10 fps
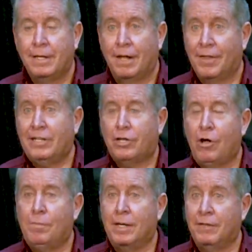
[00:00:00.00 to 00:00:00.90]
Now, they
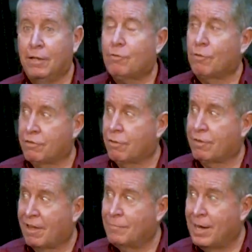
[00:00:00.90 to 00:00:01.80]
told me this was to
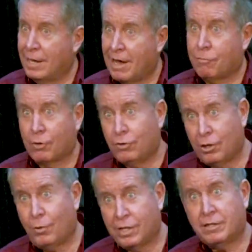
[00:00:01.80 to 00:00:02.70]
save my life. So, you
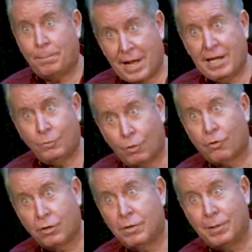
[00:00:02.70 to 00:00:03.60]
know what? The pain was
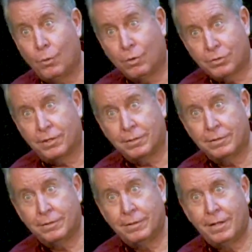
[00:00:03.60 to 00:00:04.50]
going to be worth it.
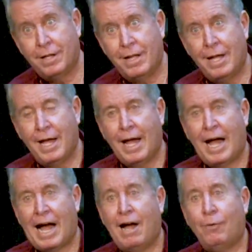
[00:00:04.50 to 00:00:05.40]

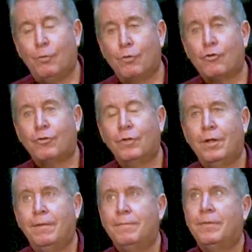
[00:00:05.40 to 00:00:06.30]
I was
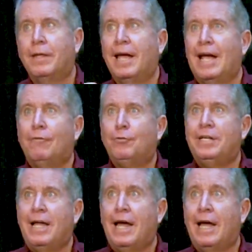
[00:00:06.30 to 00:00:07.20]
every
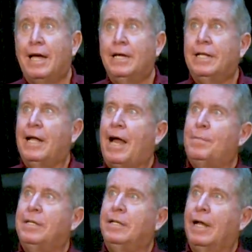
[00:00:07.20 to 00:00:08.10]
day, I
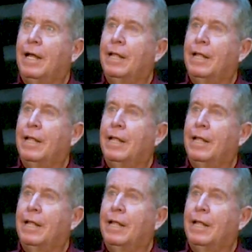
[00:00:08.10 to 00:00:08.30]
mean,